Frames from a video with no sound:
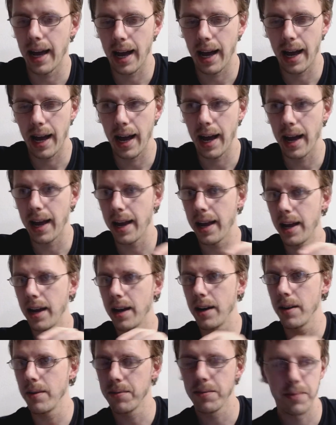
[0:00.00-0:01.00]
I
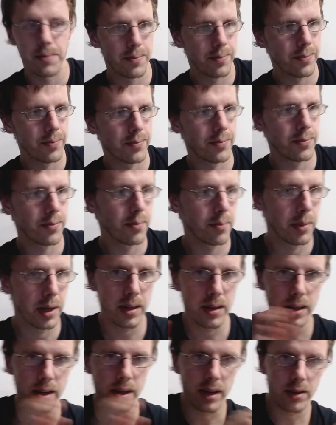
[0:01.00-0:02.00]
have my
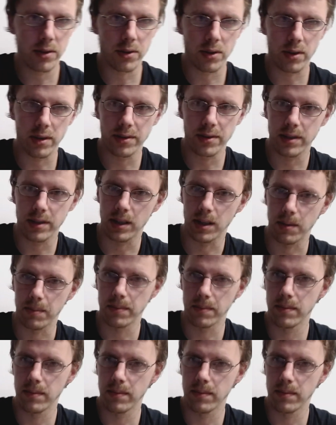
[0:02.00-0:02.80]
lathe all set up.